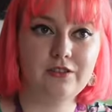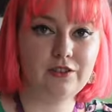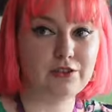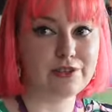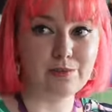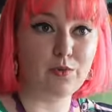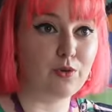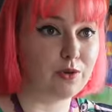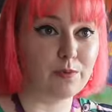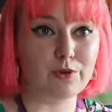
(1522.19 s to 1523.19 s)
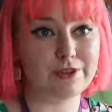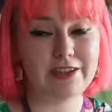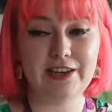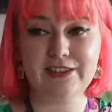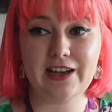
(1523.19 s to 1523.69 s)
using more and more
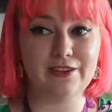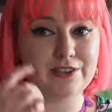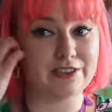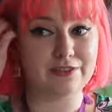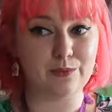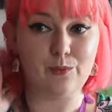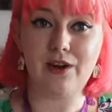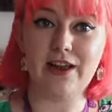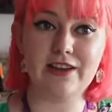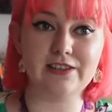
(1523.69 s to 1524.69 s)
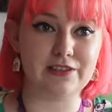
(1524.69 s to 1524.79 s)
tea towels in different ways,